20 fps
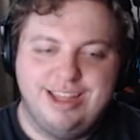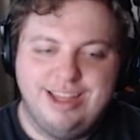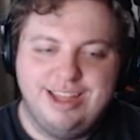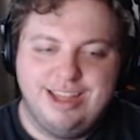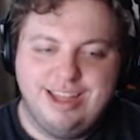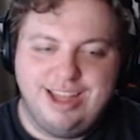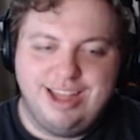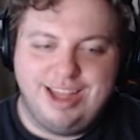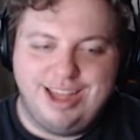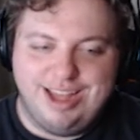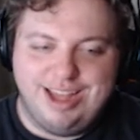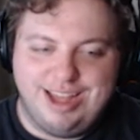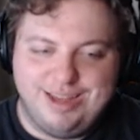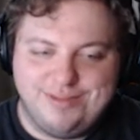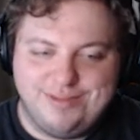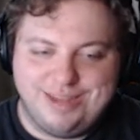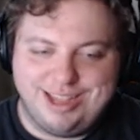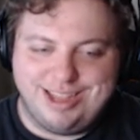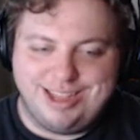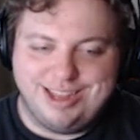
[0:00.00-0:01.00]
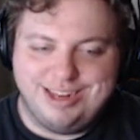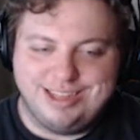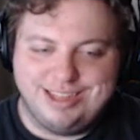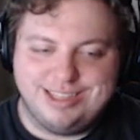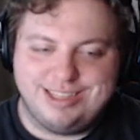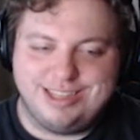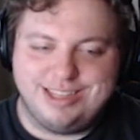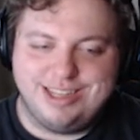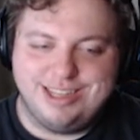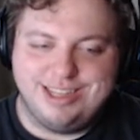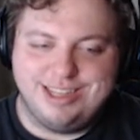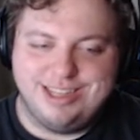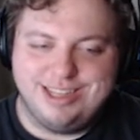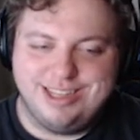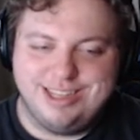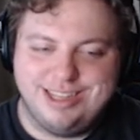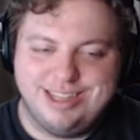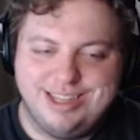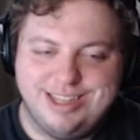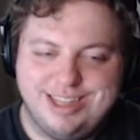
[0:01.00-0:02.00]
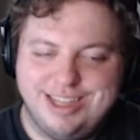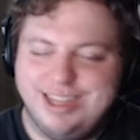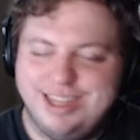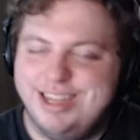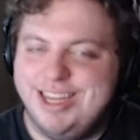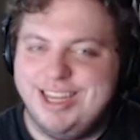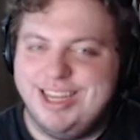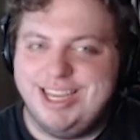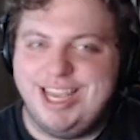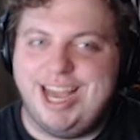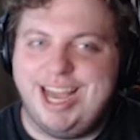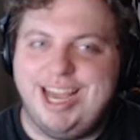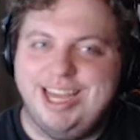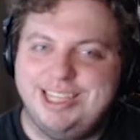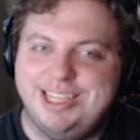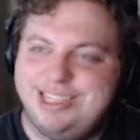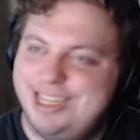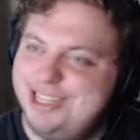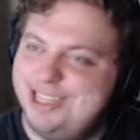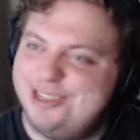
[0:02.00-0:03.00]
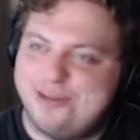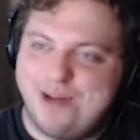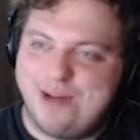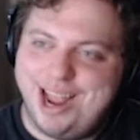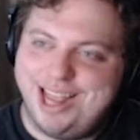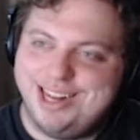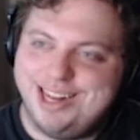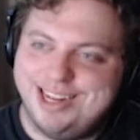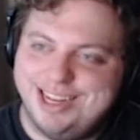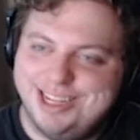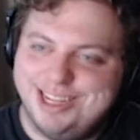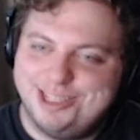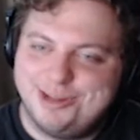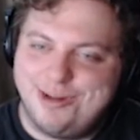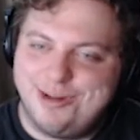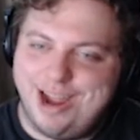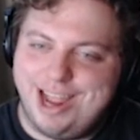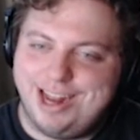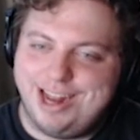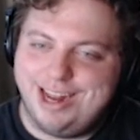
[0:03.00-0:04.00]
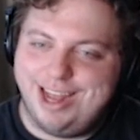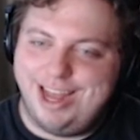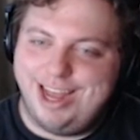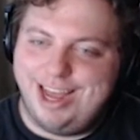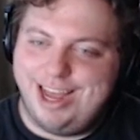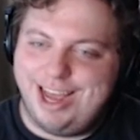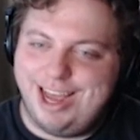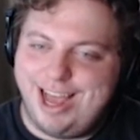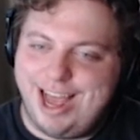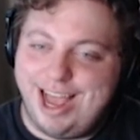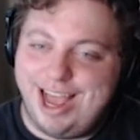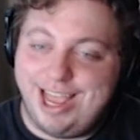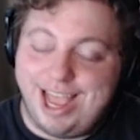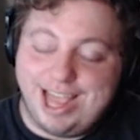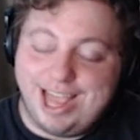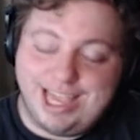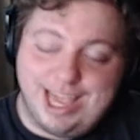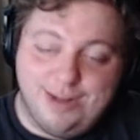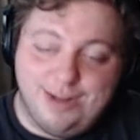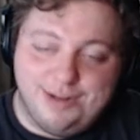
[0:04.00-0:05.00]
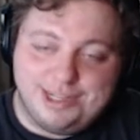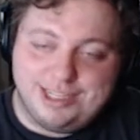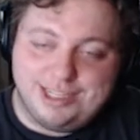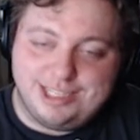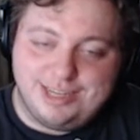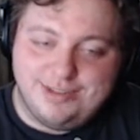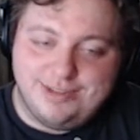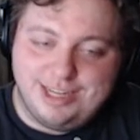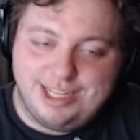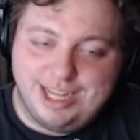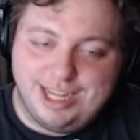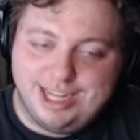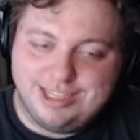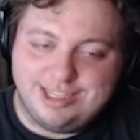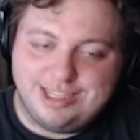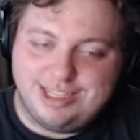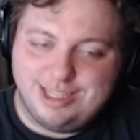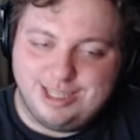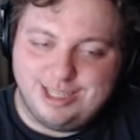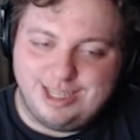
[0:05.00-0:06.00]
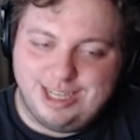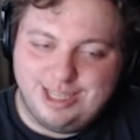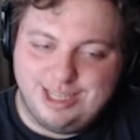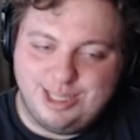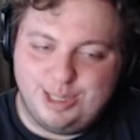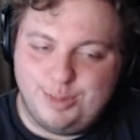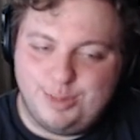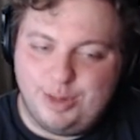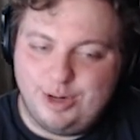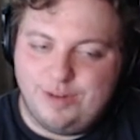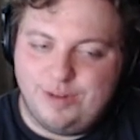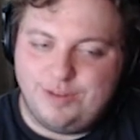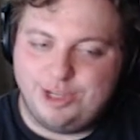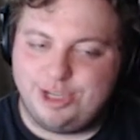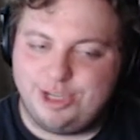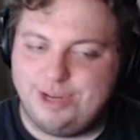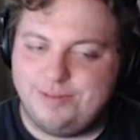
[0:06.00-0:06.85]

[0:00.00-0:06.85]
Oh my goodness. Yeah, it's great. It's great. I can't wait to see what he does in the Spear division.